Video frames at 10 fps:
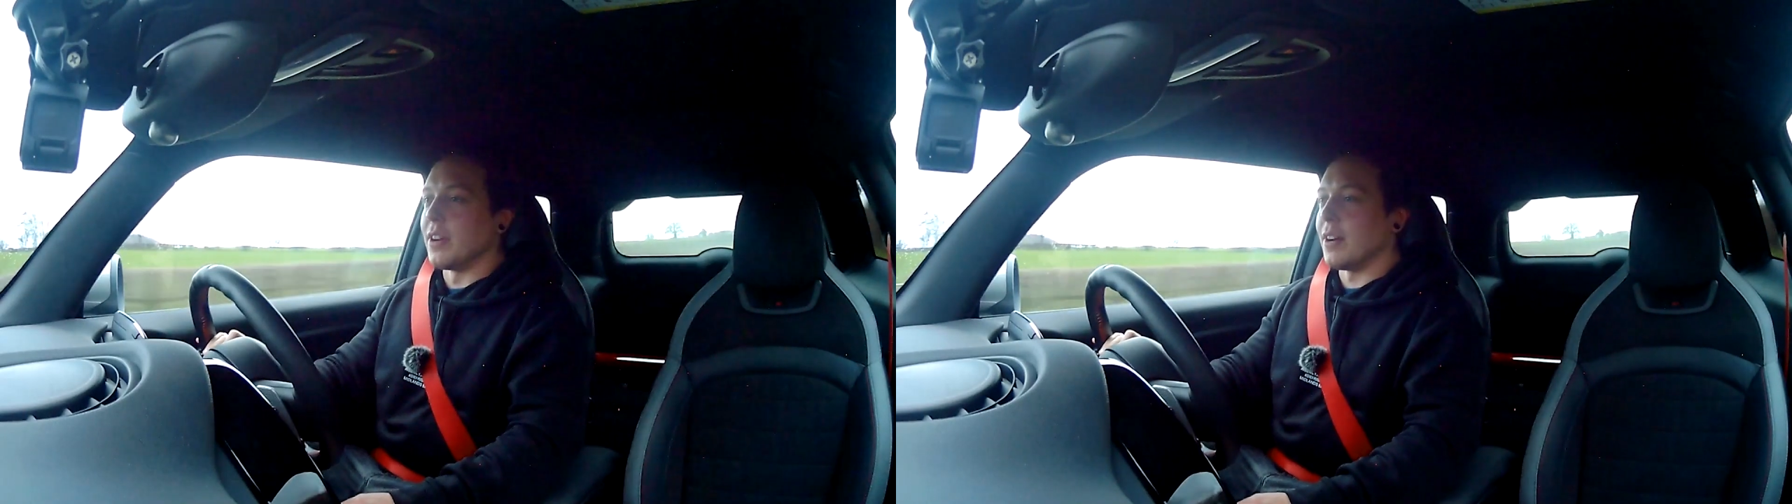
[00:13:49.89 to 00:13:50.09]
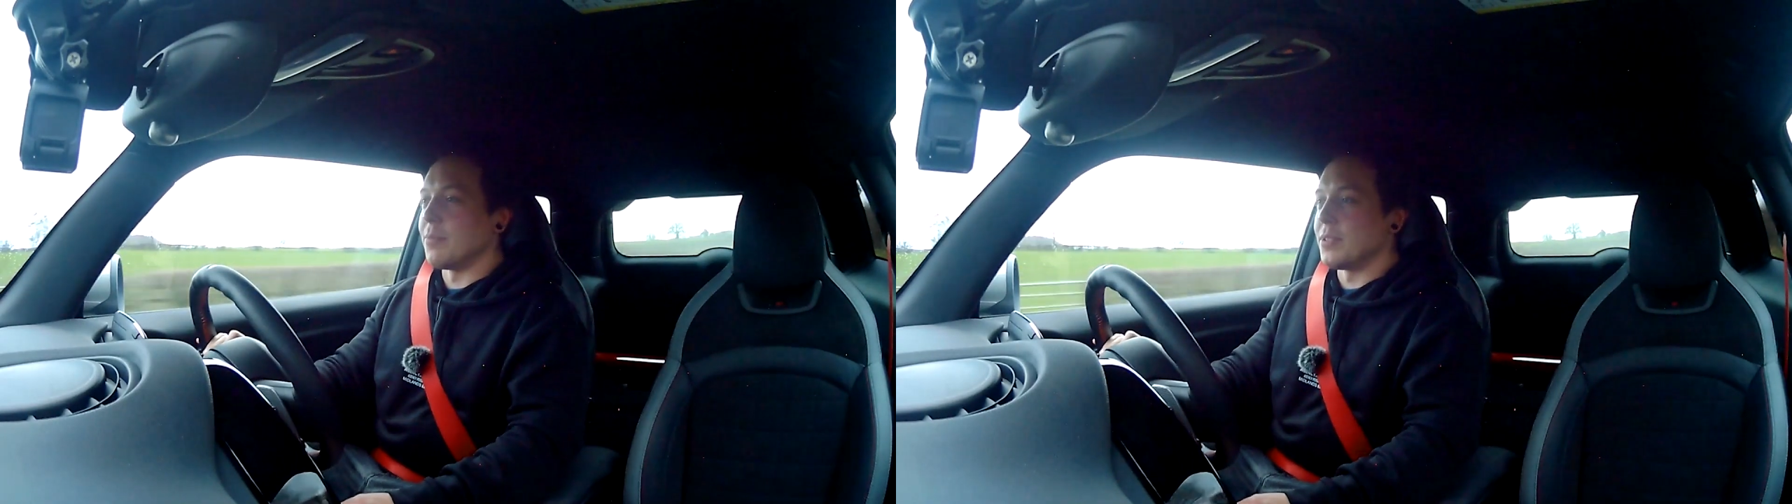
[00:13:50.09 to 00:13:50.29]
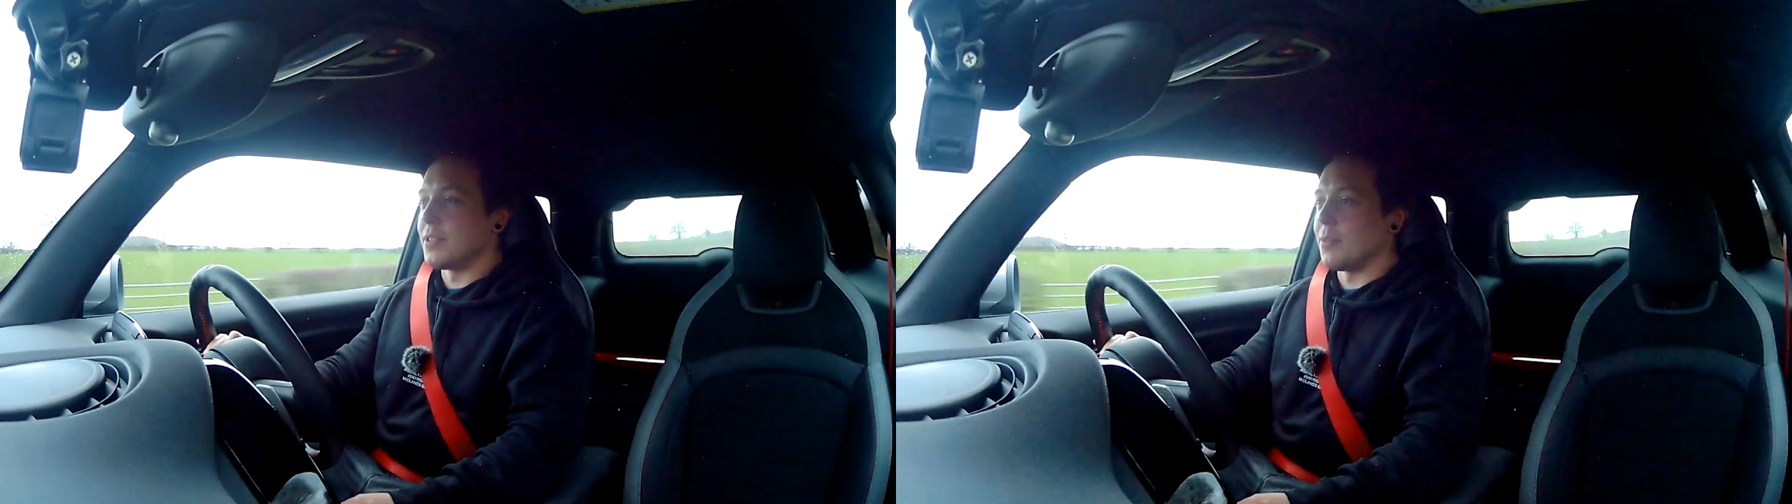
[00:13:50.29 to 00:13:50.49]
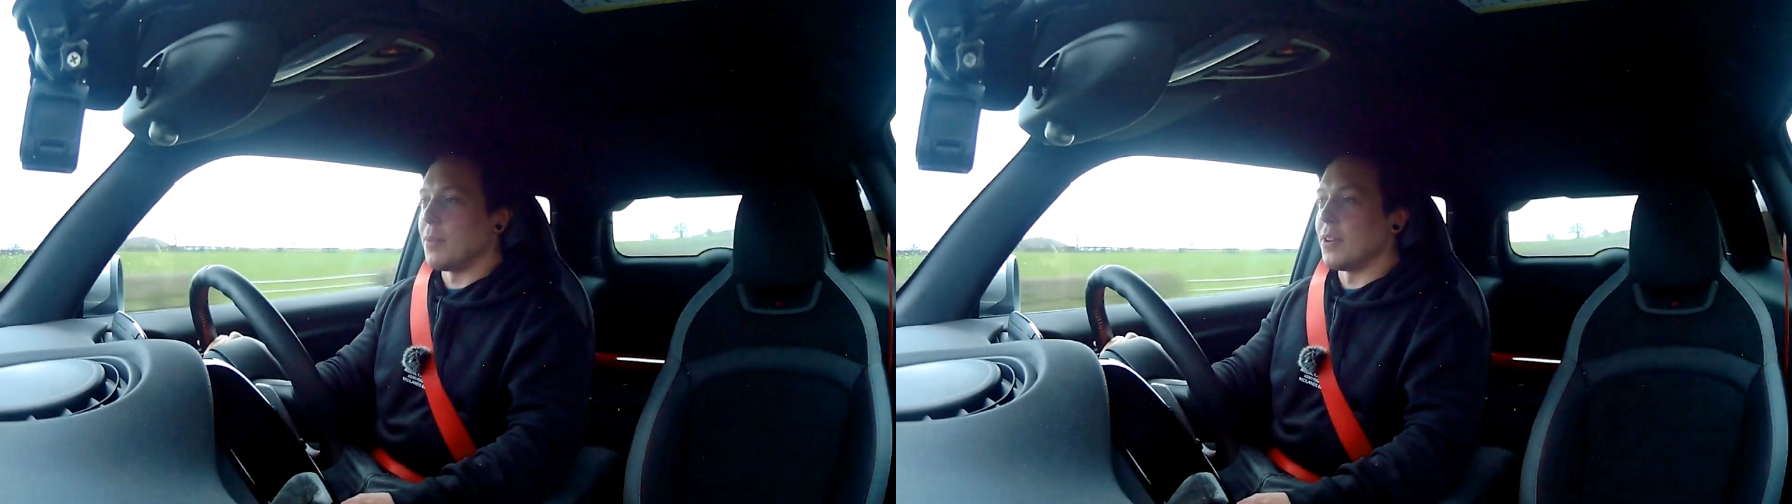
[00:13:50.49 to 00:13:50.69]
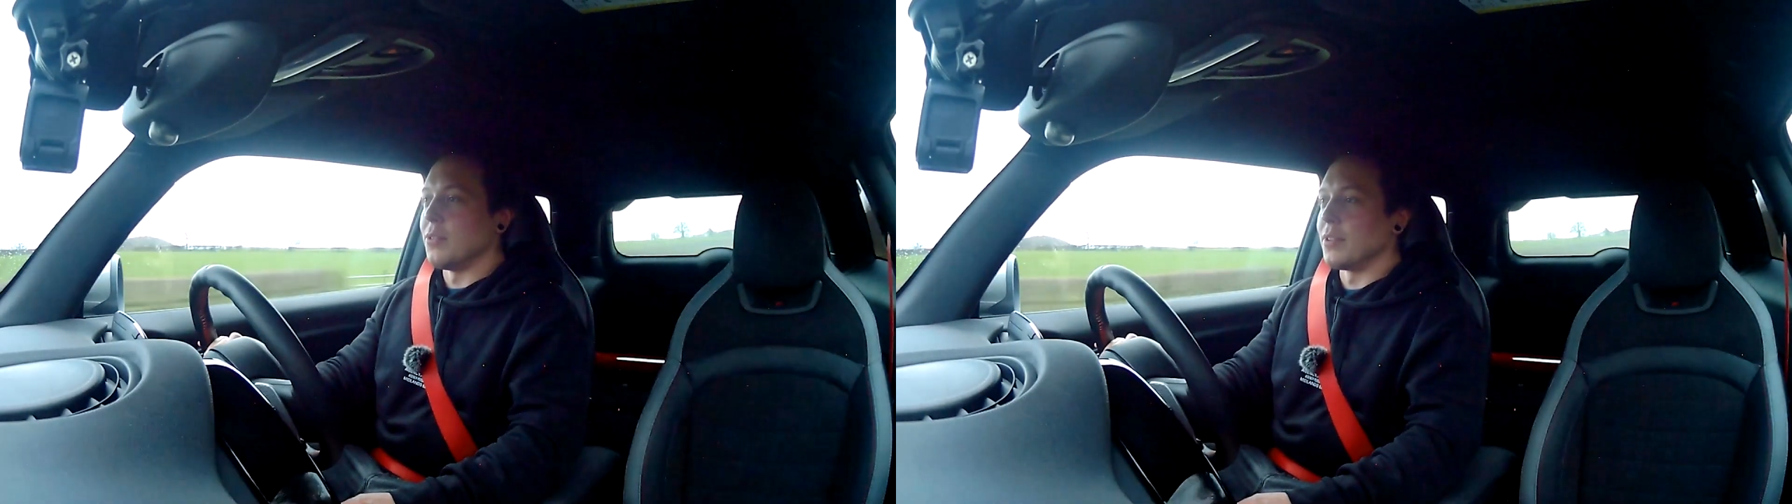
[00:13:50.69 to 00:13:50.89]
I'm just a
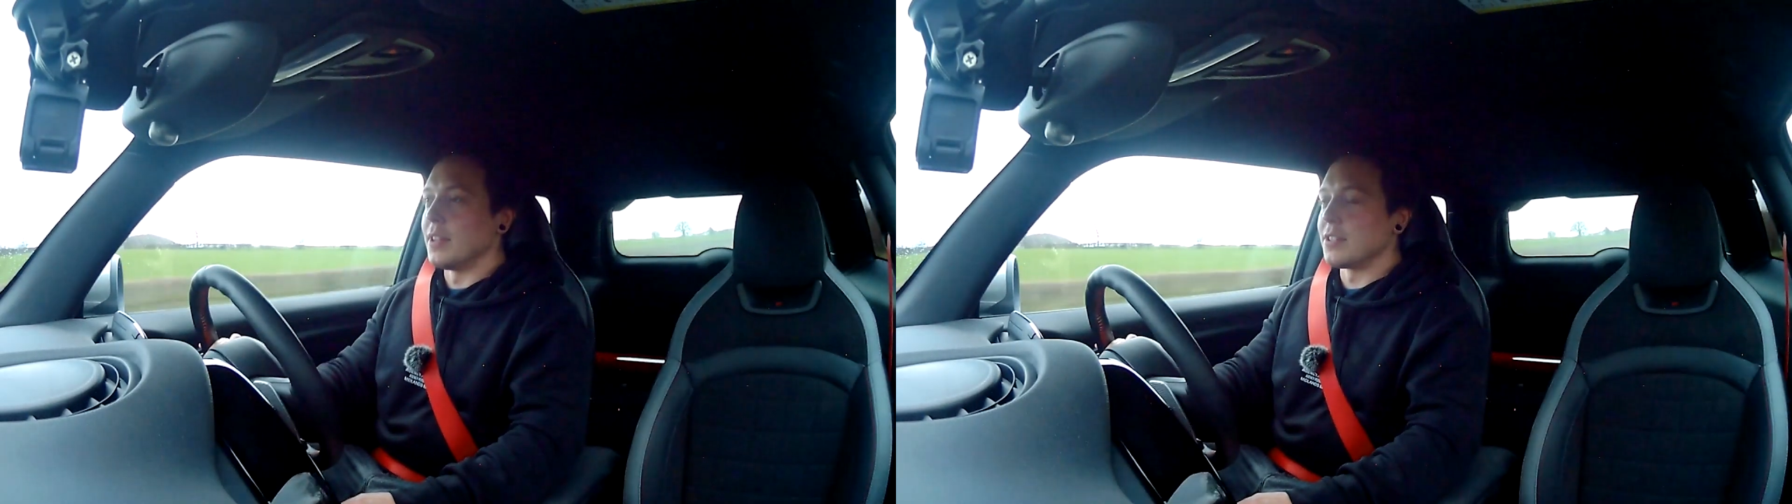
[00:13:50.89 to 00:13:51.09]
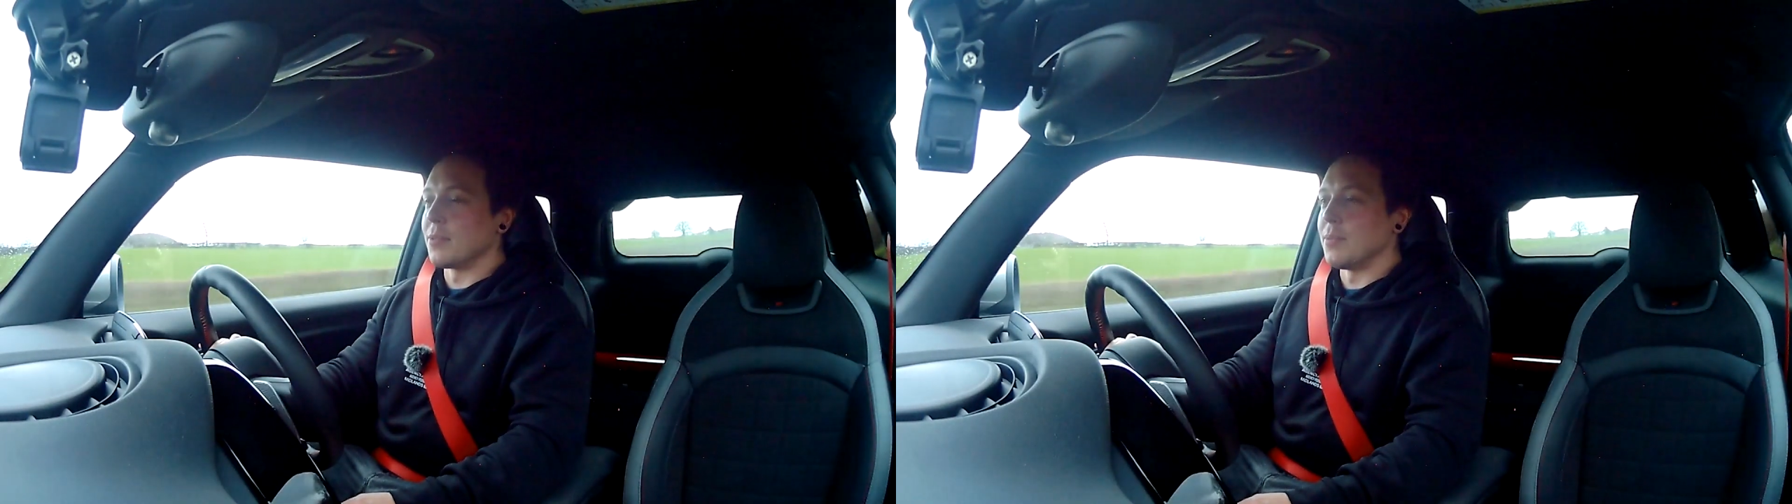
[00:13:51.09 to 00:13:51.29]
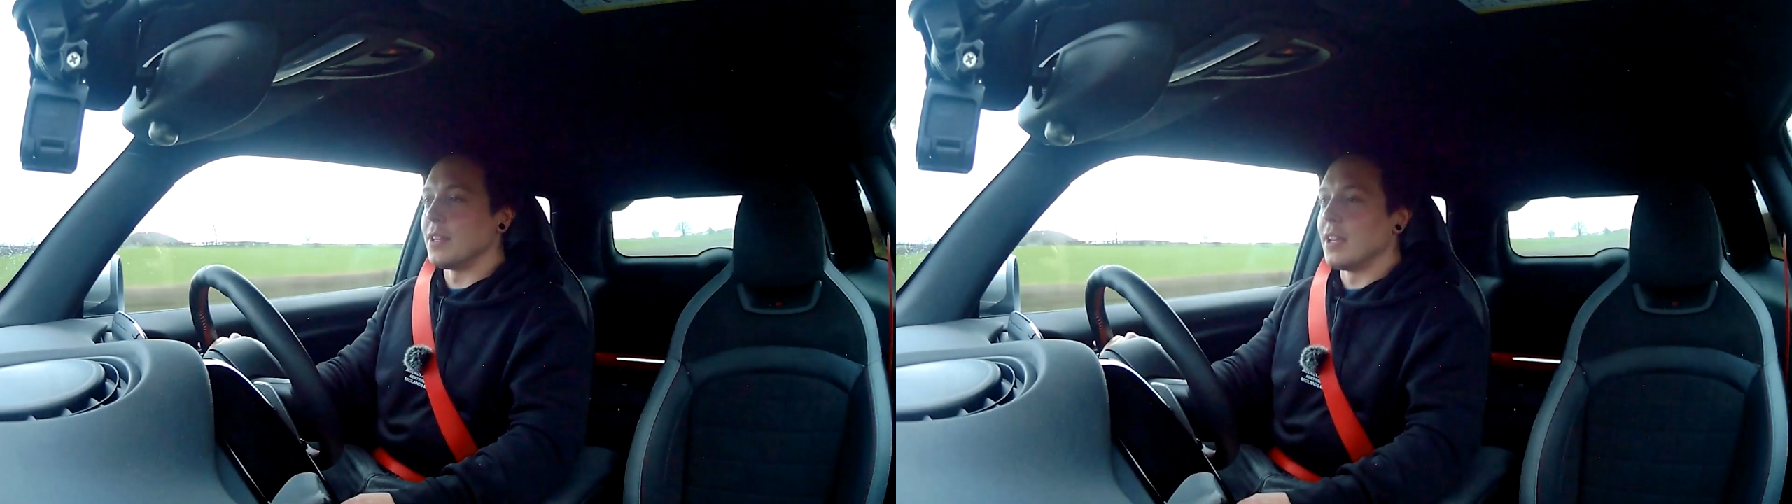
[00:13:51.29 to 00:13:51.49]
bit annoyed there's somebody